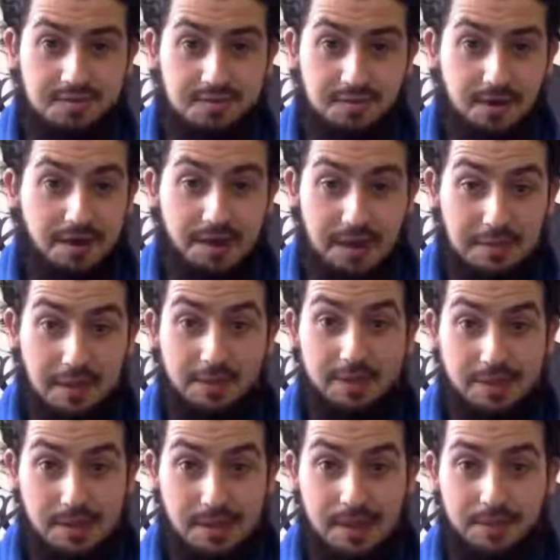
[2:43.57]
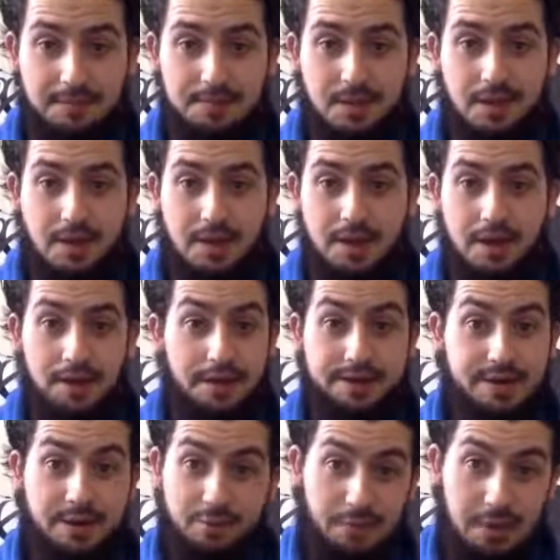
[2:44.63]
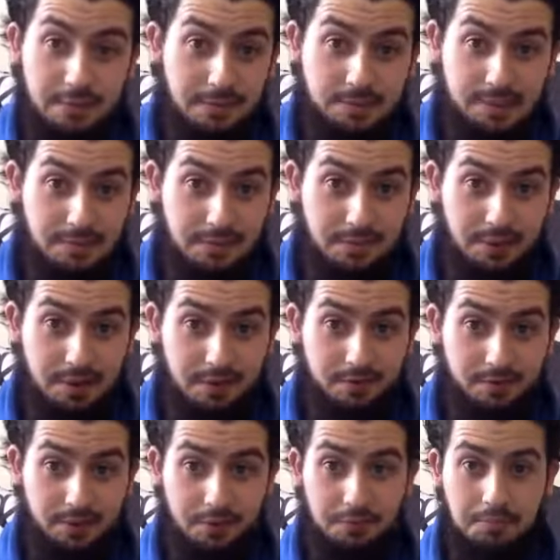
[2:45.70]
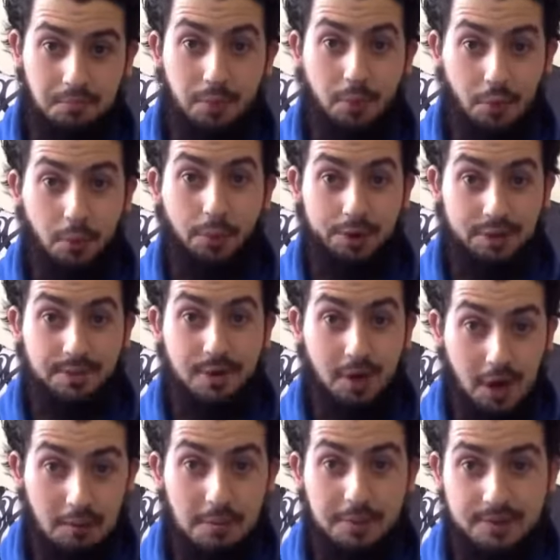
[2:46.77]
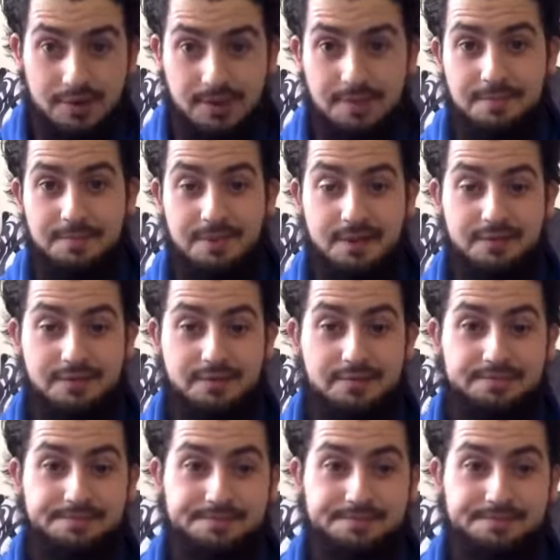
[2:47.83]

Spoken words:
learning about Islam, and I'd never met a Muslim in my life when I knew that I wanted to become a Muslim even,